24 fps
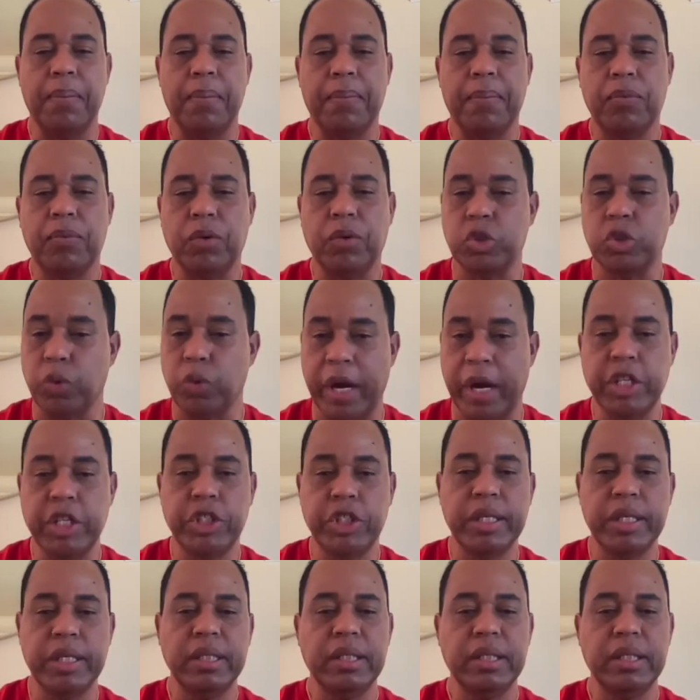was
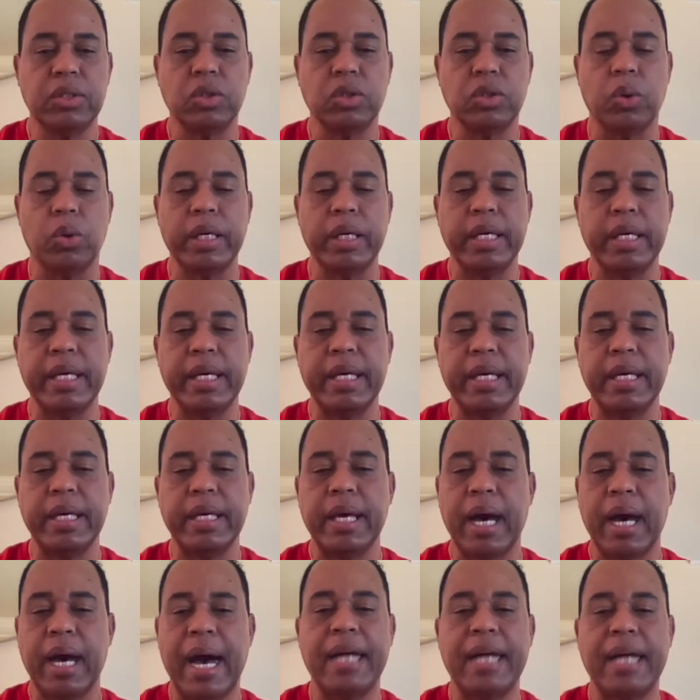raging, so
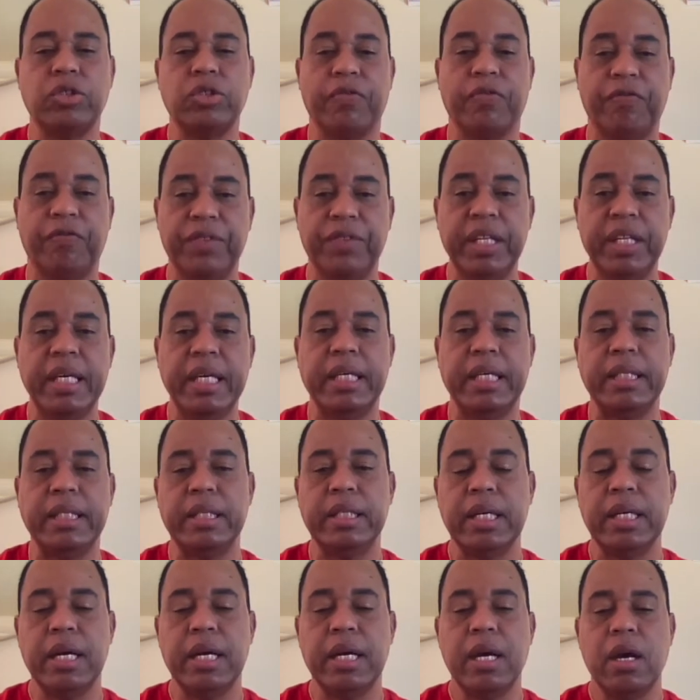he had to flee
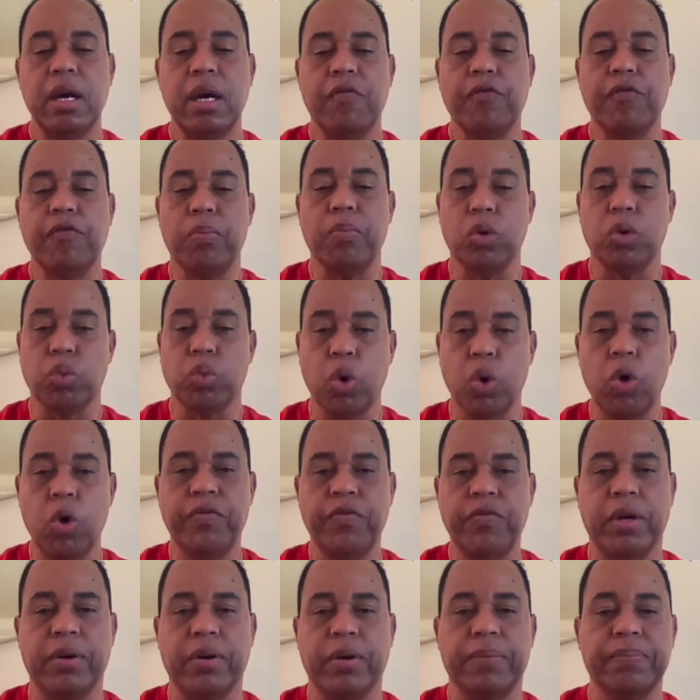from
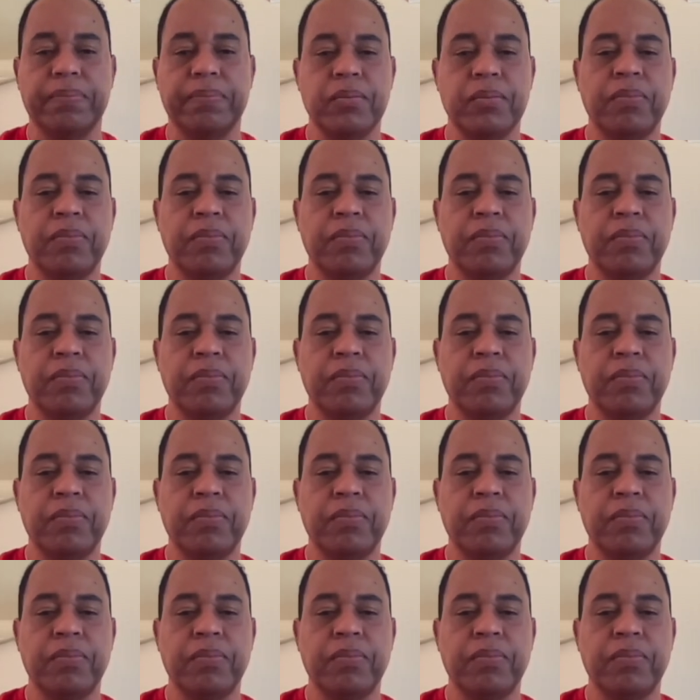Monrovia.